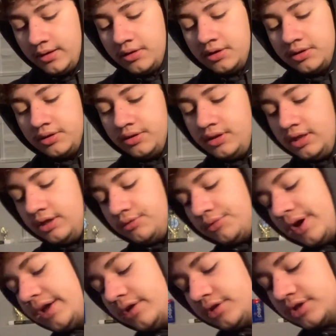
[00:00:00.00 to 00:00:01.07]
The
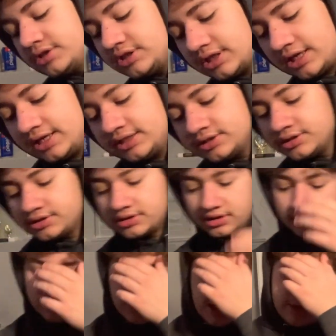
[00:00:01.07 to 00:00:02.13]
regular size,
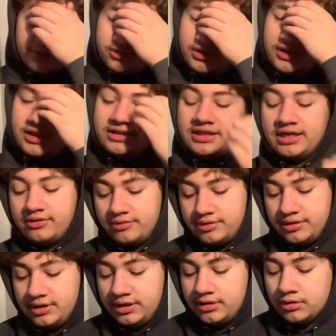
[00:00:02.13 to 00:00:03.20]
I don't really like that one.
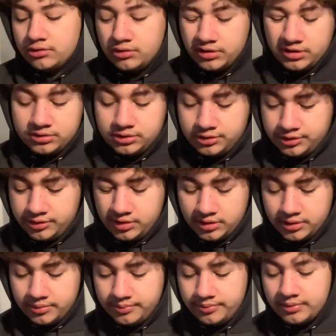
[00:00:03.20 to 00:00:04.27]
The Toad Runner
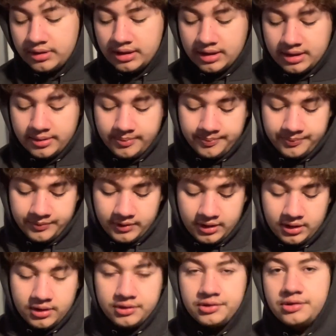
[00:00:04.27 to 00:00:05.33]
Junior,
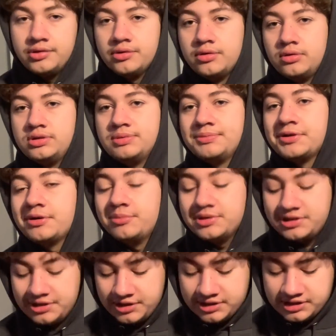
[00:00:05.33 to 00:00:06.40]
through some tournaments
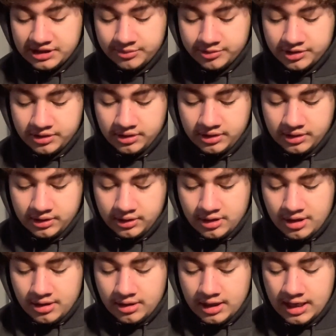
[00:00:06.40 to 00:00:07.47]
in the summer,
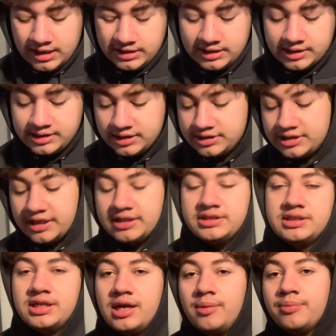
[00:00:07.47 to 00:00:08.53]
just to change
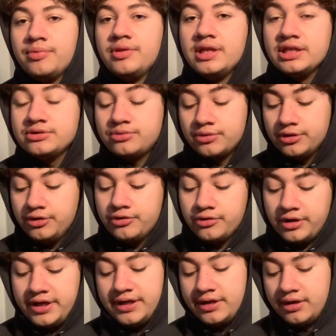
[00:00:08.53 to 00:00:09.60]
it up, these were
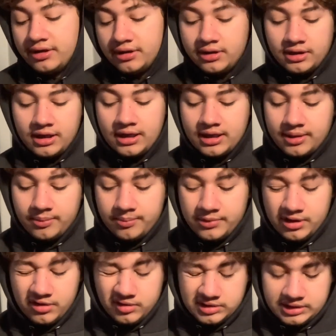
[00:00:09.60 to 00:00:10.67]
great. You
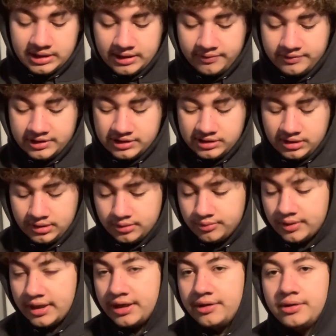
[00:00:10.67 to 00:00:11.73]
know, instead of just your
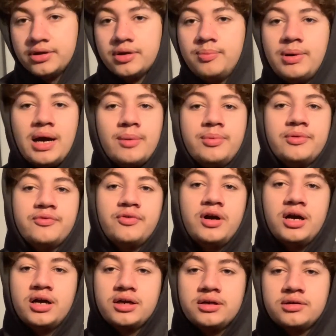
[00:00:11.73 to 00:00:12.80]
regular popping
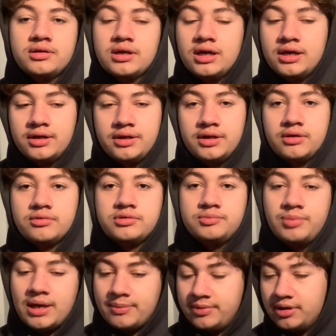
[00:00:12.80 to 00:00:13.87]
frog, you know,
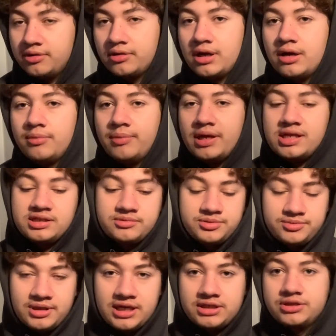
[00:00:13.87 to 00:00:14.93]
popping it around, making some
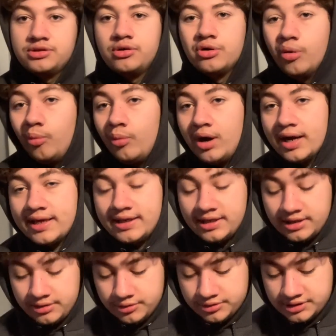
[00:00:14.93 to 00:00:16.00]
splash, or walking
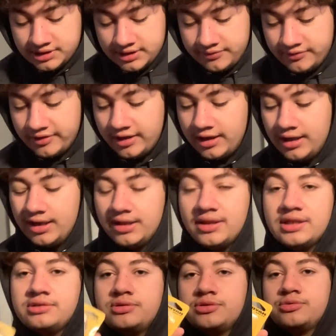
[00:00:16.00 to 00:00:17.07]
it through stuff,
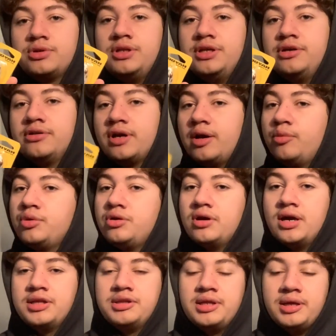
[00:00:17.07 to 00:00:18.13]
this was really great when you
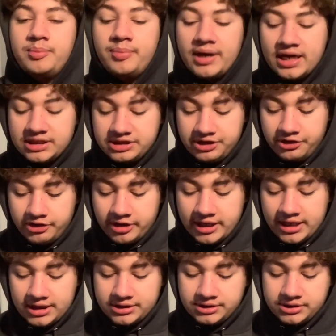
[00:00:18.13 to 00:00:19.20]
had like patchy
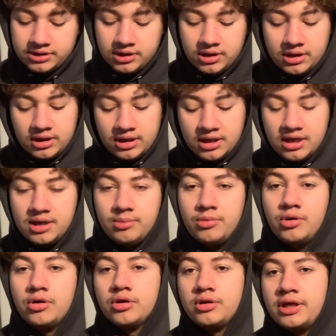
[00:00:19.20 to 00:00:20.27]
grass,
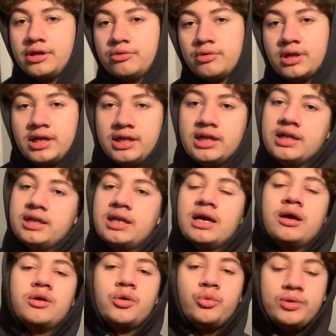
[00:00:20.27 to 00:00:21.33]
or like running it
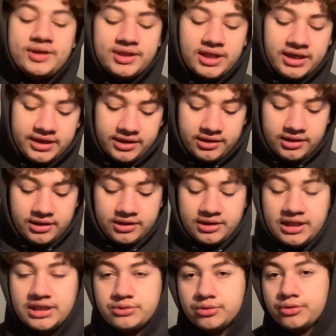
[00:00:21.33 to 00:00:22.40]
down a weed line.
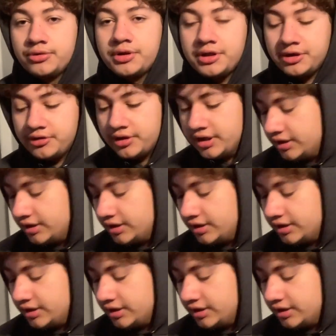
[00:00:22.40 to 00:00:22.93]
These were really great.